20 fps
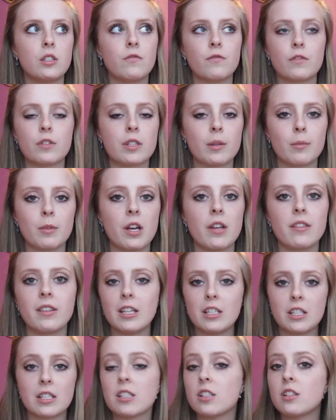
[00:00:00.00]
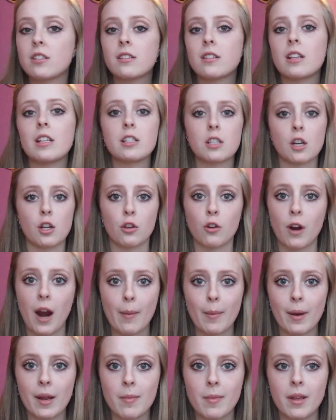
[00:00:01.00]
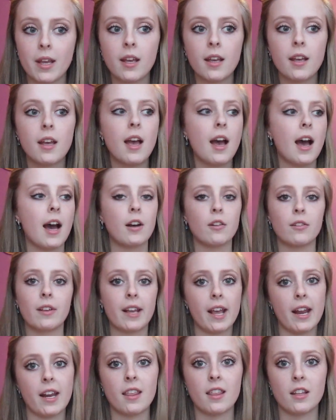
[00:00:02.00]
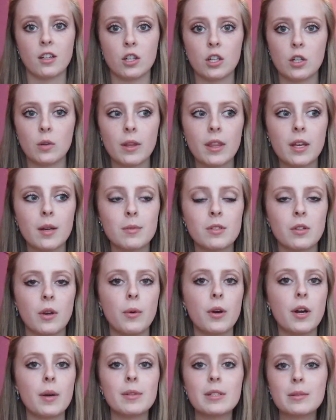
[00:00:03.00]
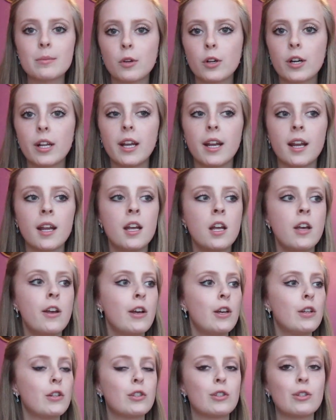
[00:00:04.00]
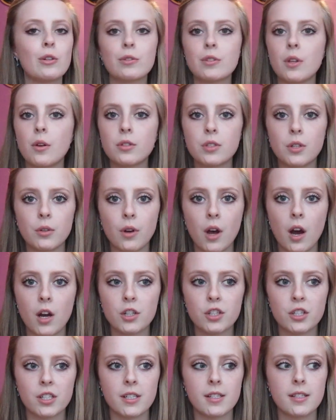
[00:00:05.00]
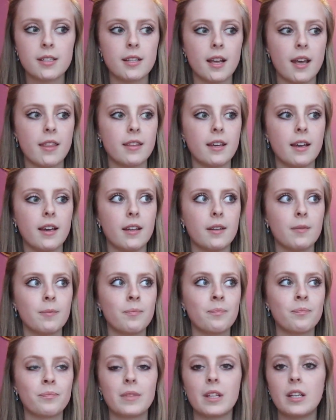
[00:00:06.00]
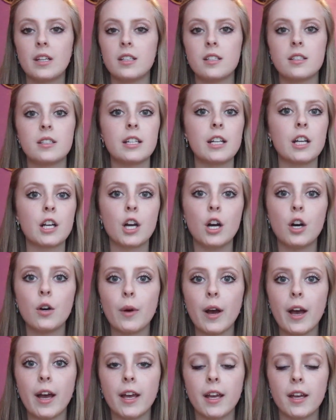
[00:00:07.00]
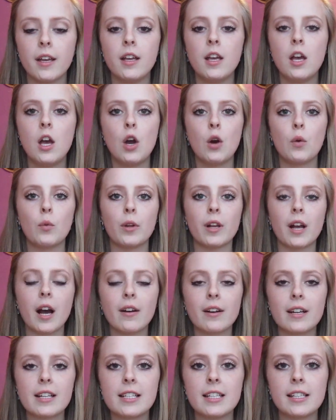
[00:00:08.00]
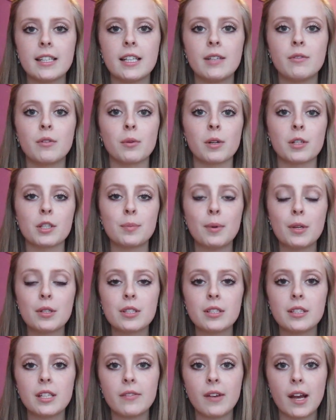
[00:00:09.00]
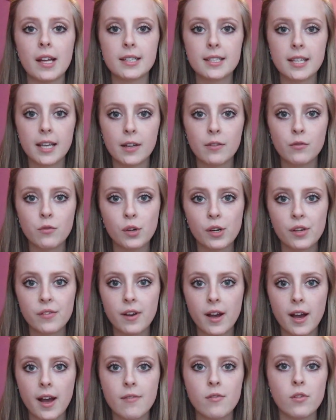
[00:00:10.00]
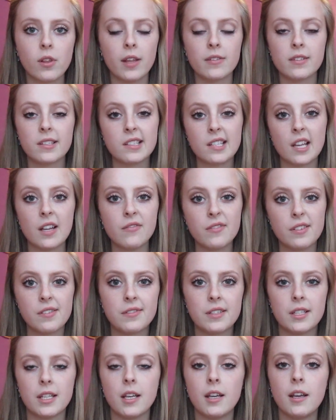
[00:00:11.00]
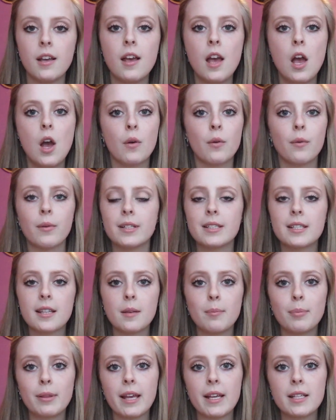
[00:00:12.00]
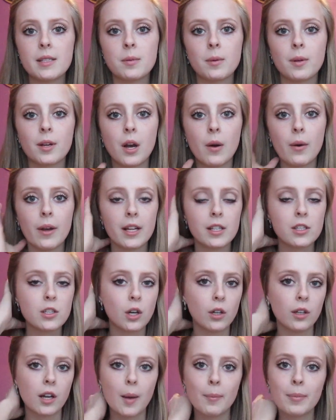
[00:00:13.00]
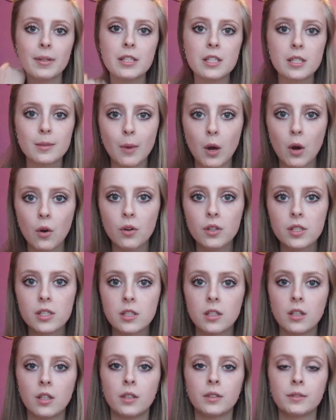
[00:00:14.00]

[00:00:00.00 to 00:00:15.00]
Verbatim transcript: for some reason, they just, they scare the crap out of me. I don't like anything to do with them. So I woke up this morning so, so, so nauseous and then didn't go away. We got ready to leave. We were supposed to leave at 10.45. We left at 10.50. We went to the place we were going. It's called Up in Smokes.